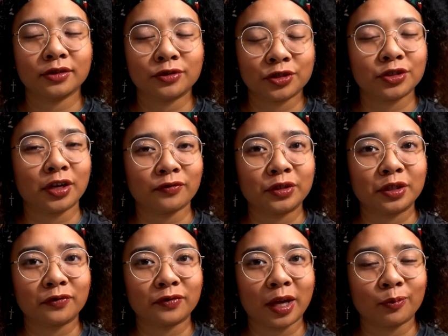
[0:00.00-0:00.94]
you should definitely
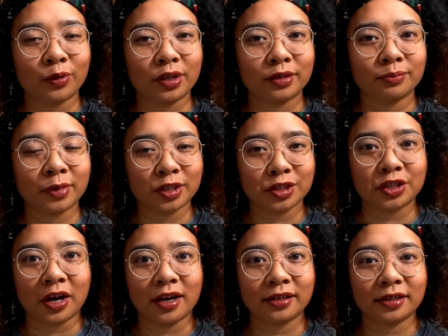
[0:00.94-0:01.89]
give that one a
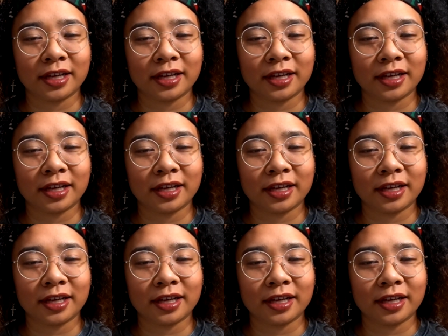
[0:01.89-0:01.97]
shot.